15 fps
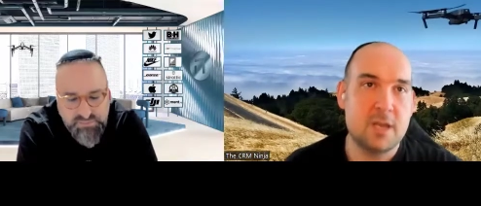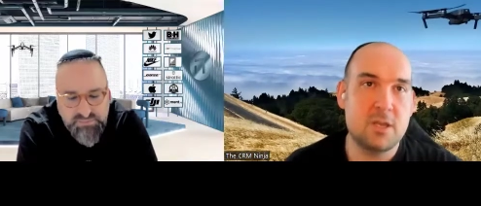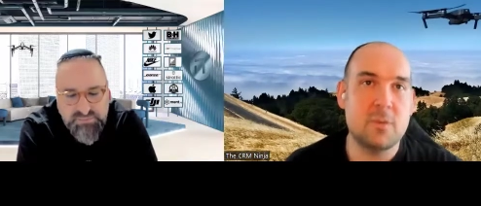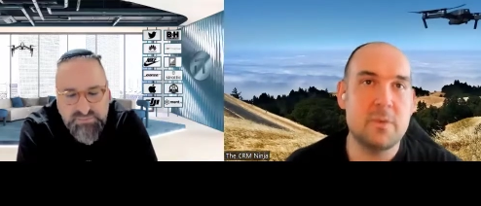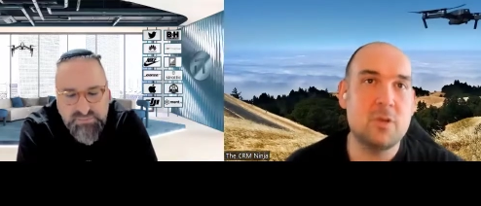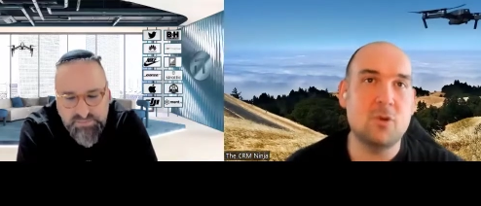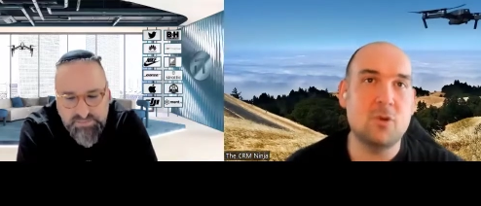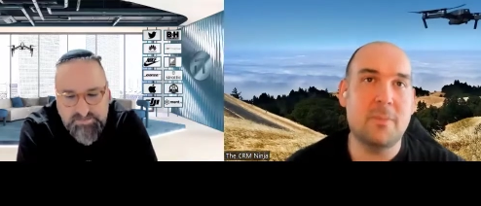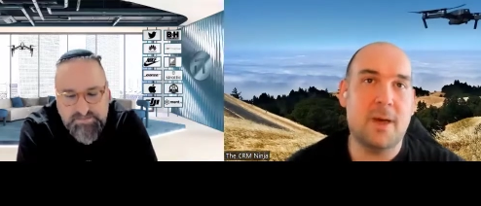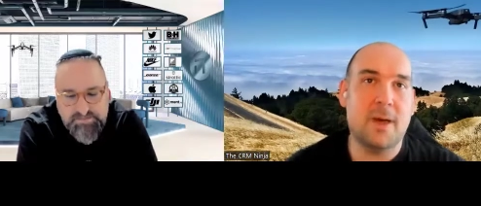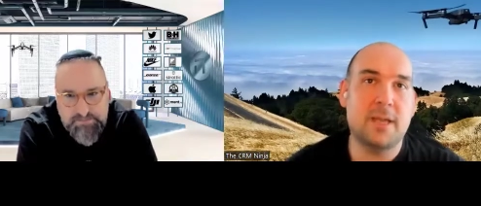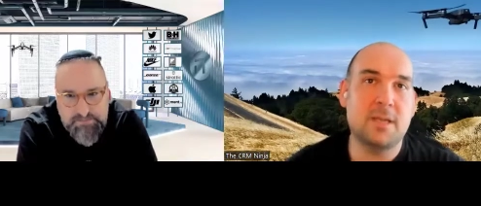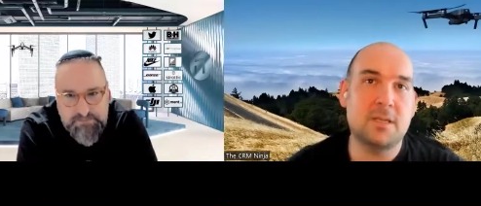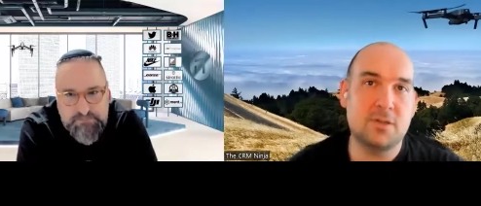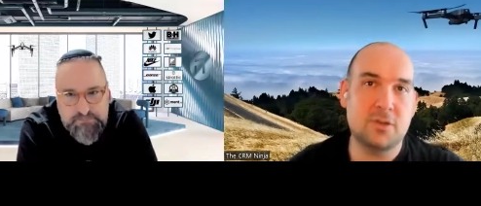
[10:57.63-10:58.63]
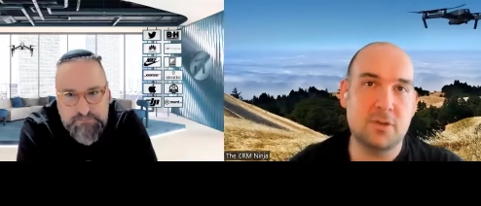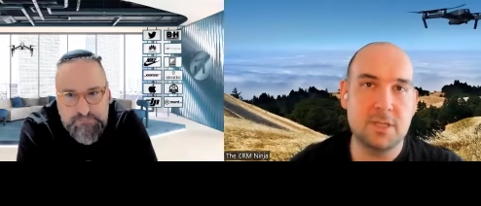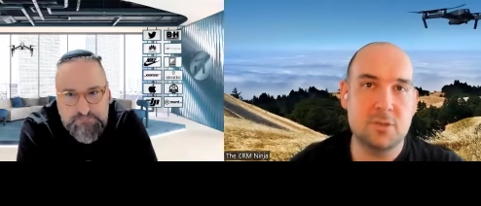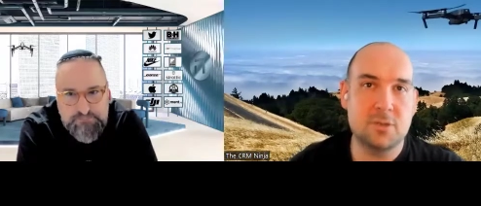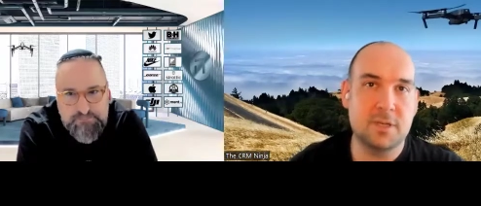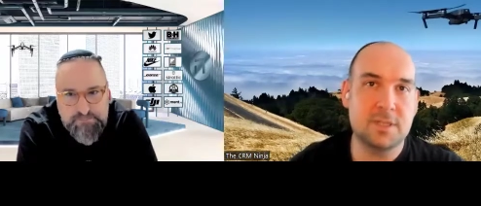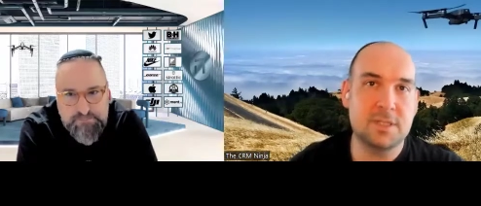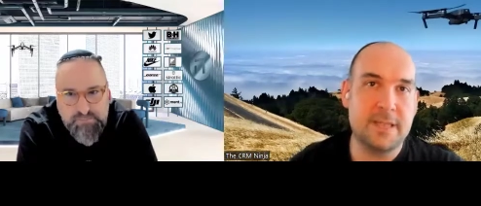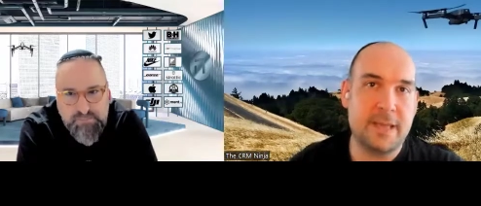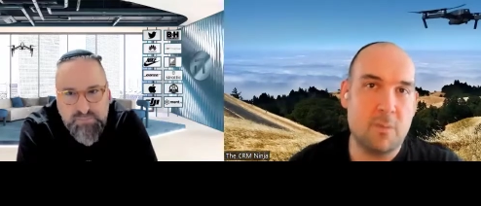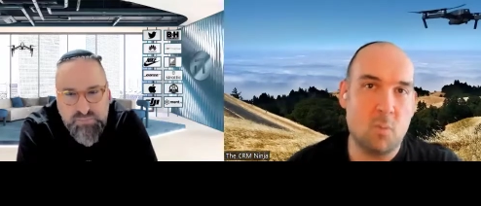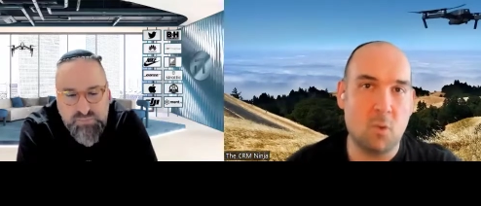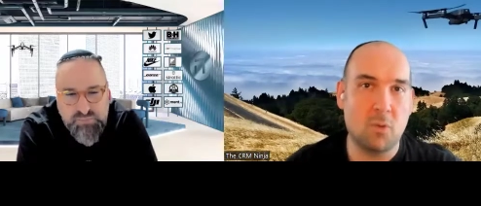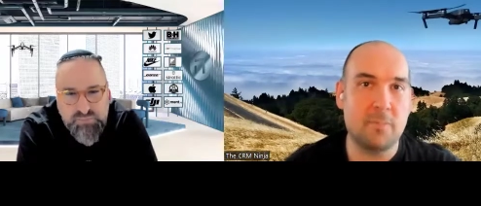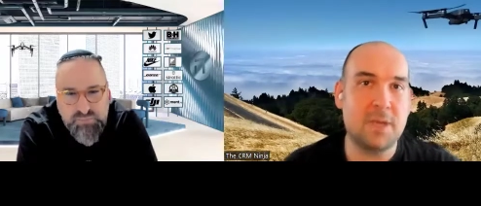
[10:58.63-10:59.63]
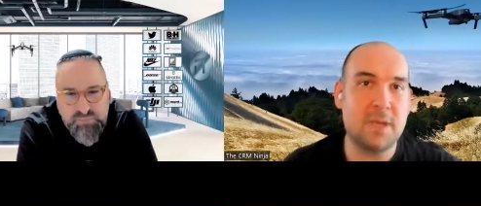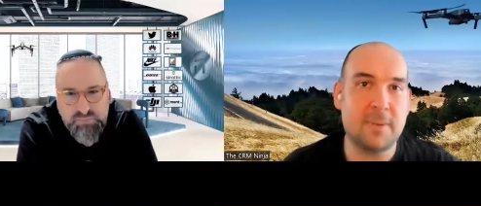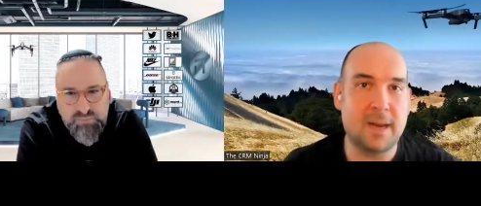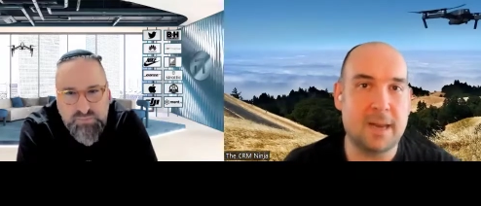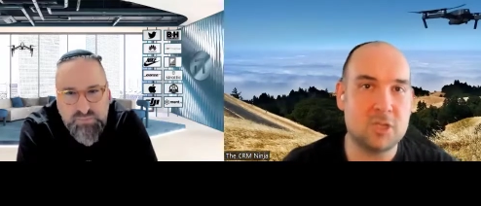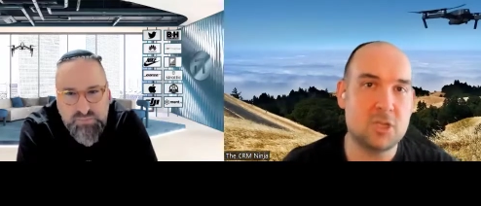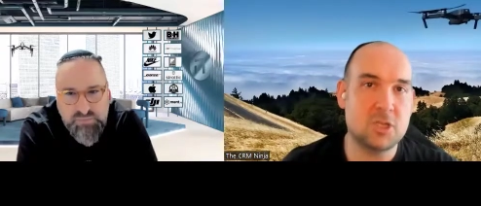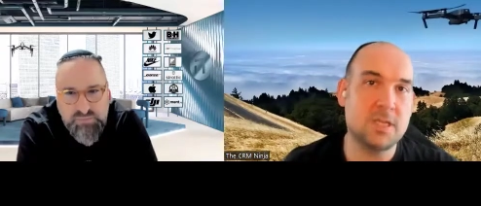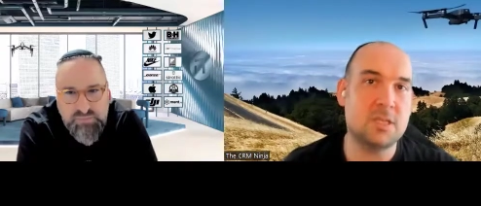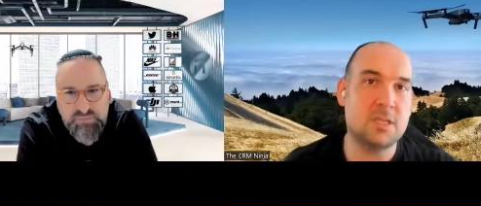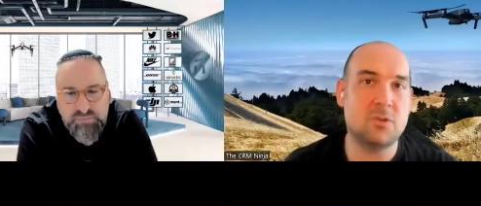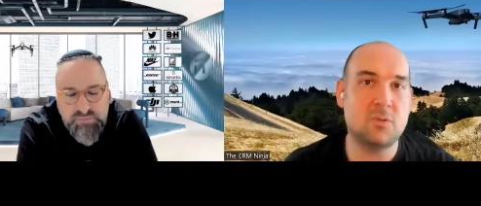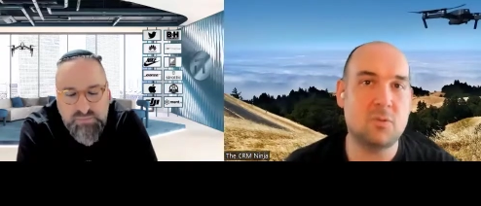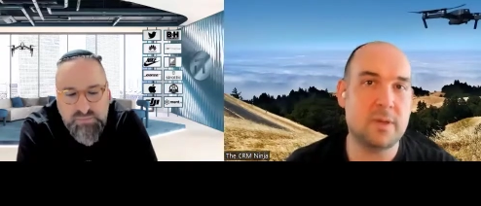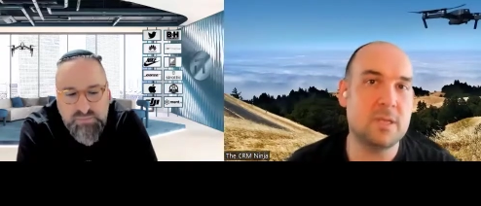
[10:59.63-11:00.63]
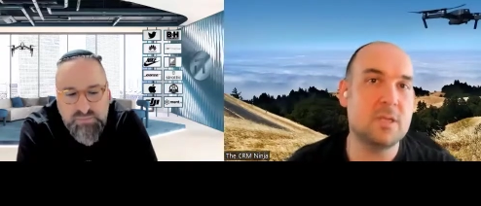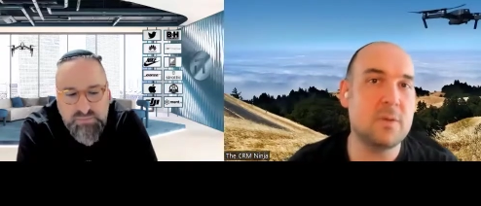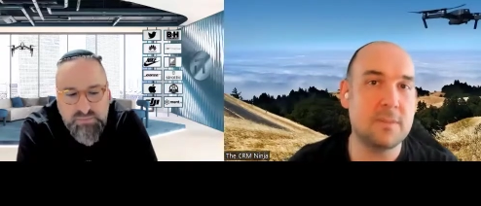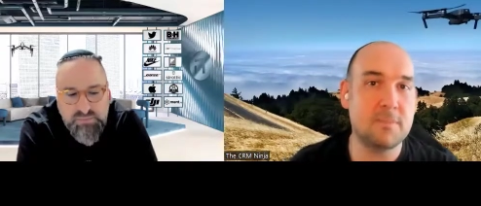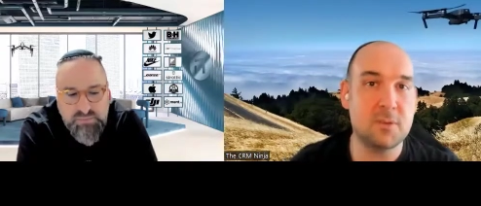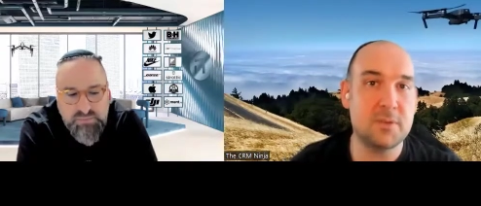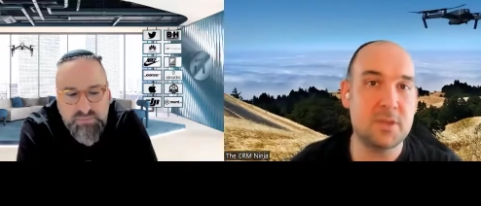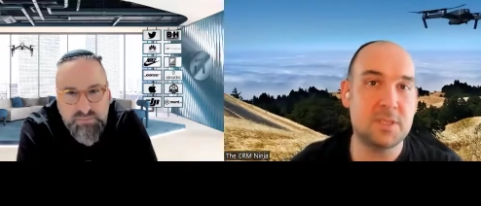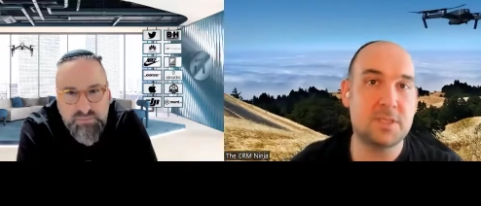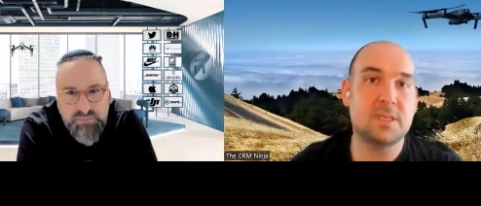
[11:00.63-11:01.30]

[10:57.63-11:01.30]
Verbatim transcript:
Speaker 1: you in your mind are trying to understand what people actually do and you implement the